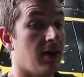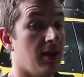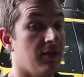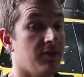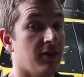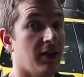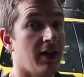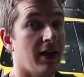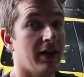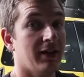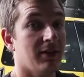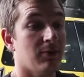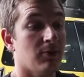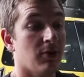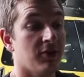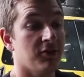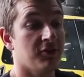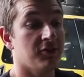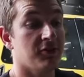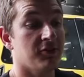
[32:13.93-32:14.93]
if you're liking
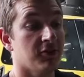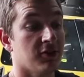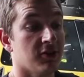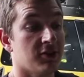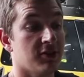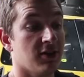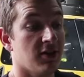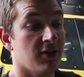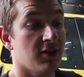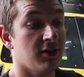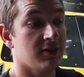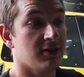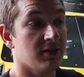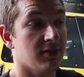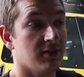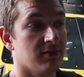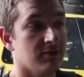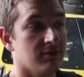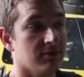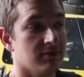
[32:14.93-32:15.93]
what this is going to turn
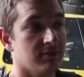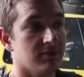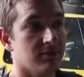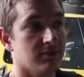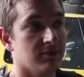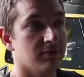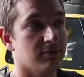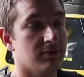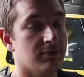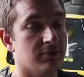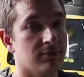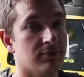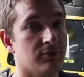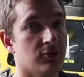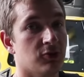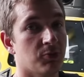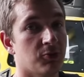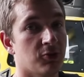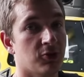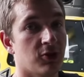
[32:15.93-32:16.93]
into,
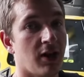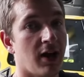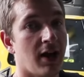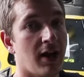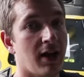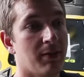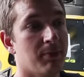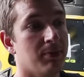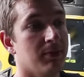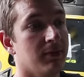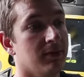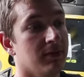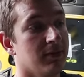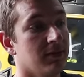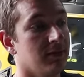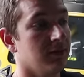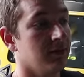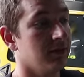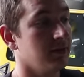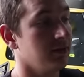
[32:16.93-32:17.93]
subscribe,
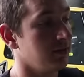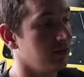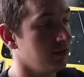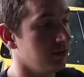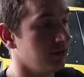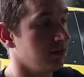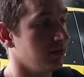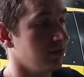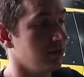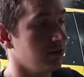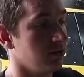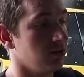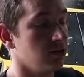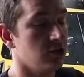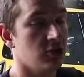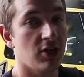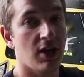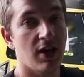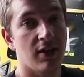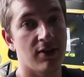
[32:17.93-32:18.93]

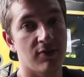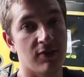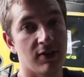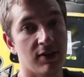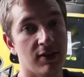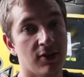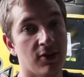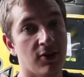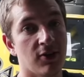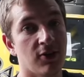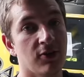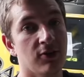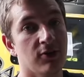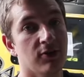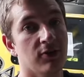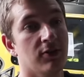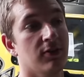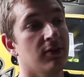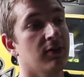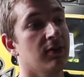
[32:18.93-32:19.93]
share the video,
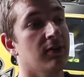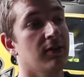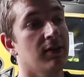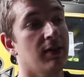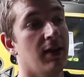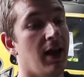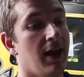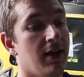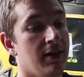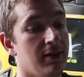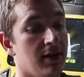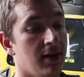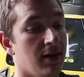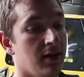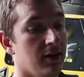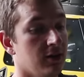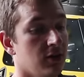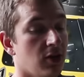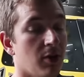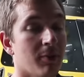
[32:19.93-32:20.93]
and
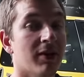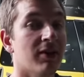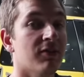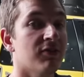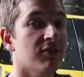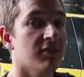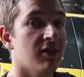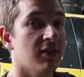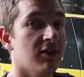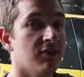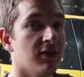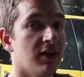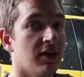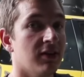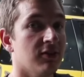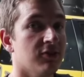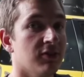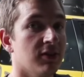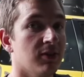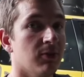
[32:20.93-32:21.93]
comment if there's anything
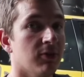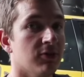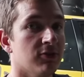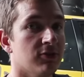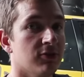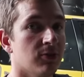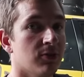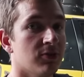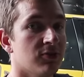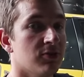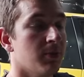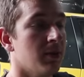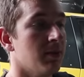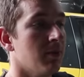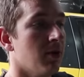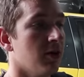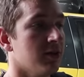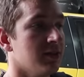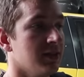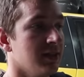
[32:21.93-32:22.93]
else that you want us to go into a bit
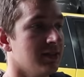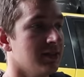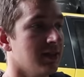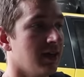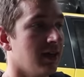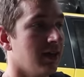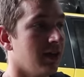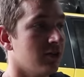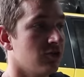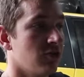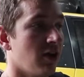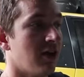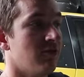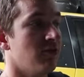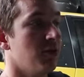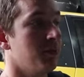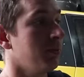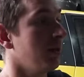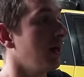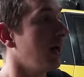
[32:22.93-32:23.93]
more detail. I try
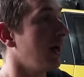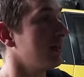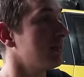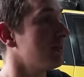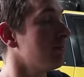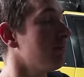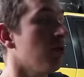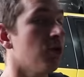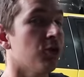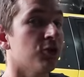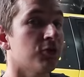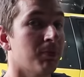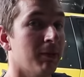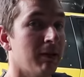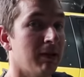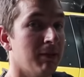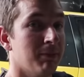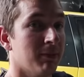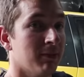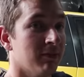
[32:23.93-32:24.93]
and reply to most
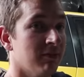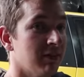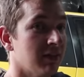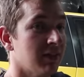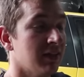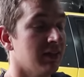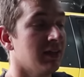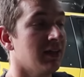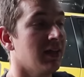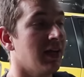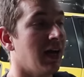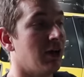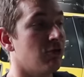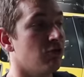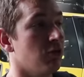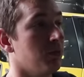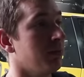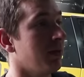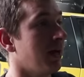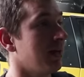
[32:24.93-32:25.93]
people. I
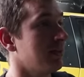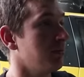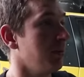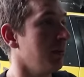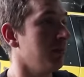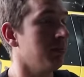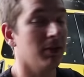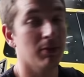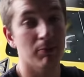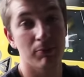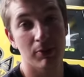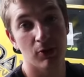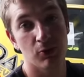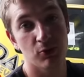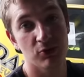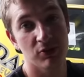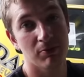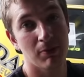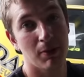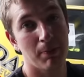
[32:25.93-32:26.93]
don't reply to people
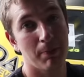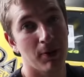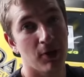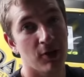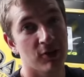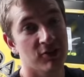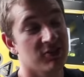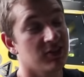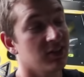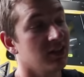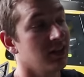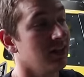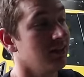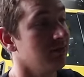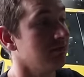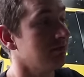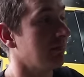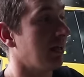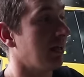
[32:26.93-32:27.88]
abusing me personally,